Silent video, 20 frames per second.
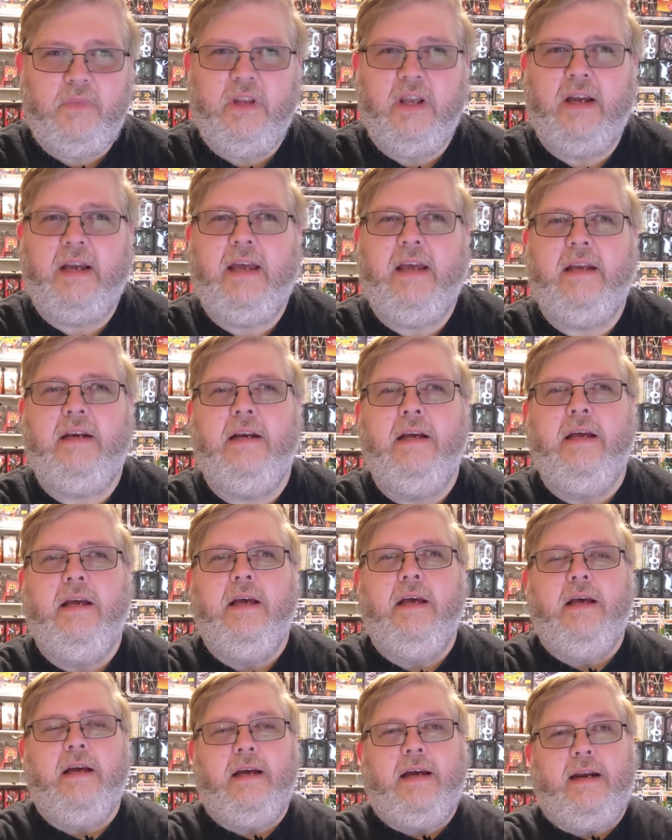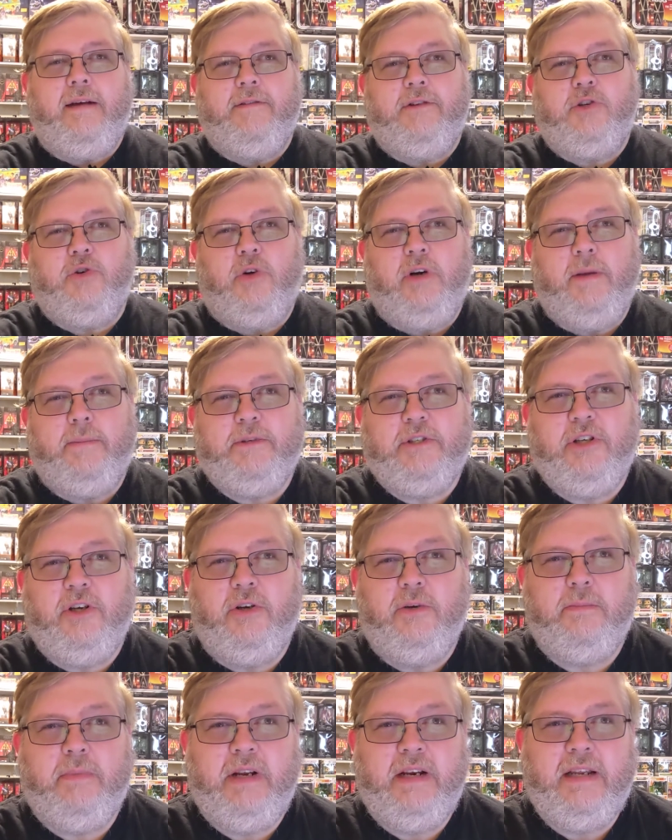Again, kind of a short
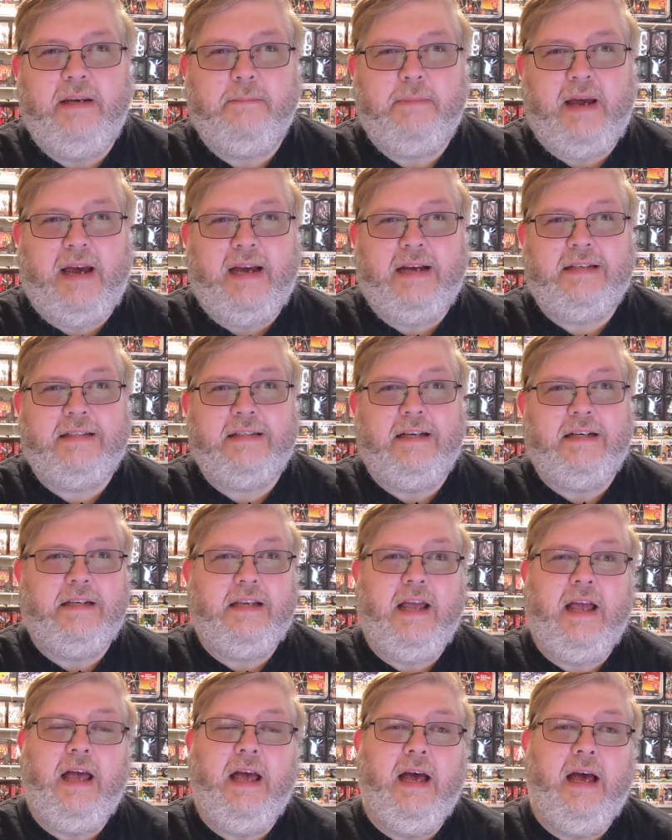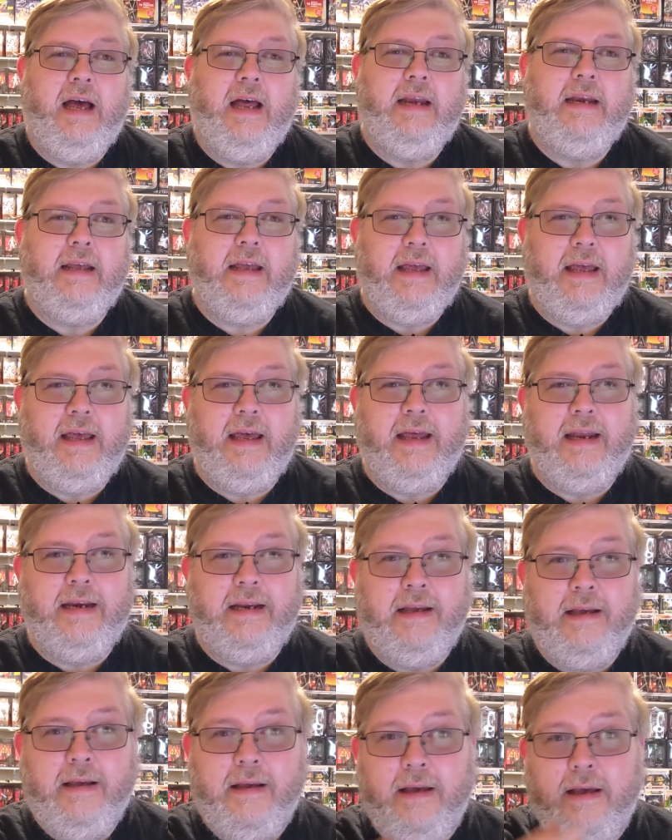episode, but it packs a ton in.
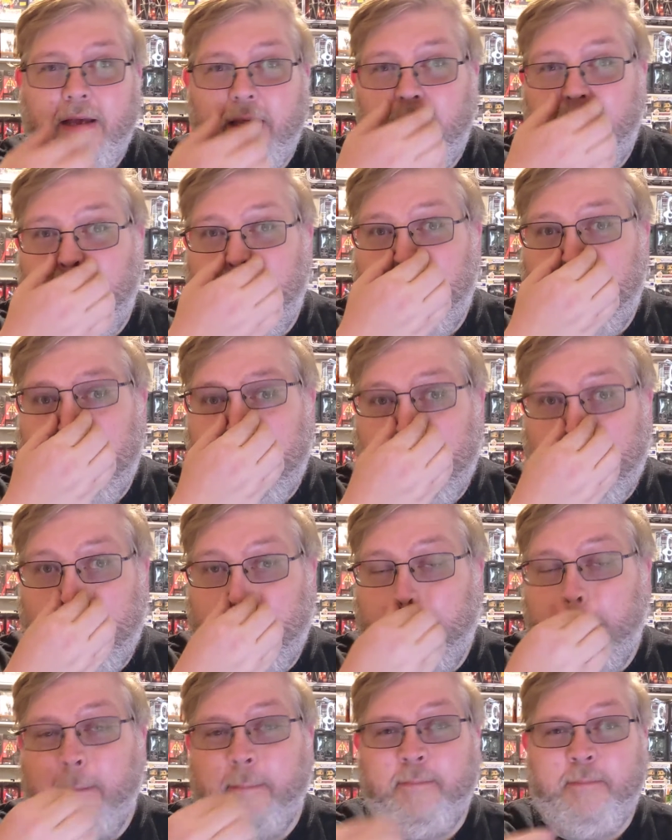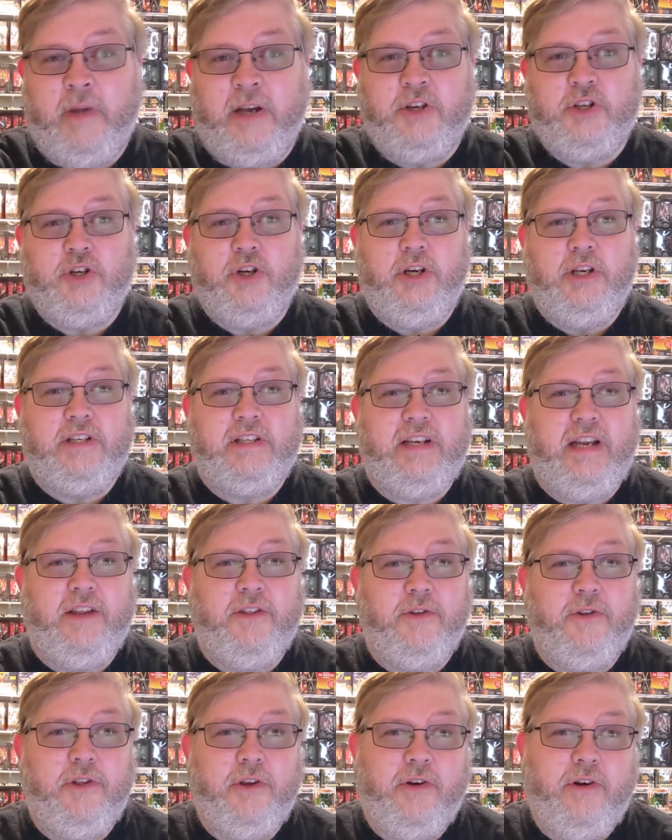And make sure you stay
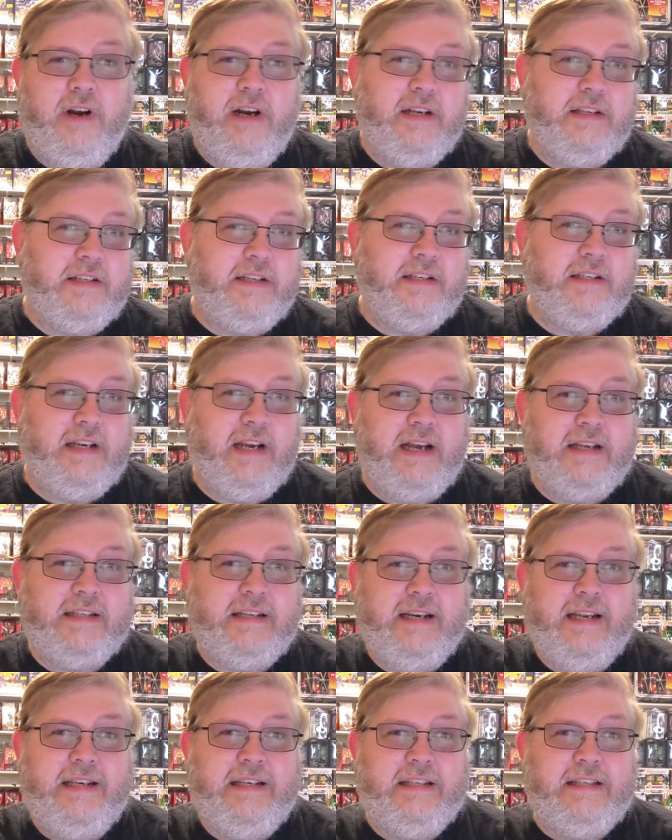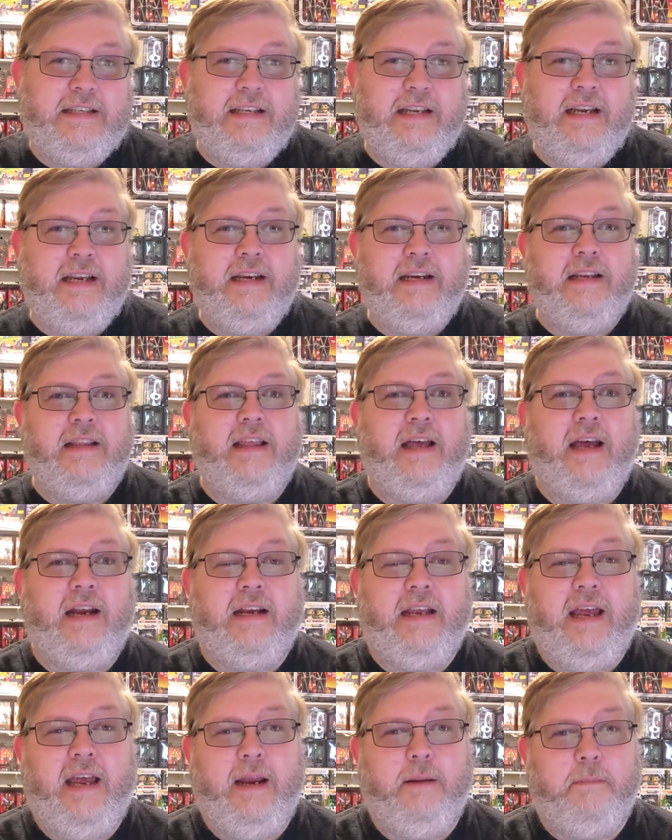through the credits because it has an end scene
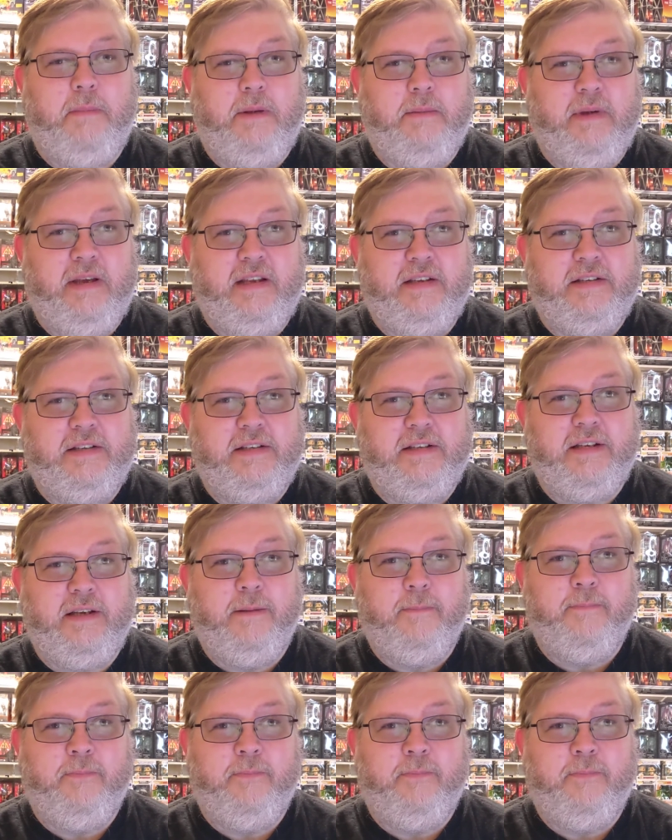that can't be missed.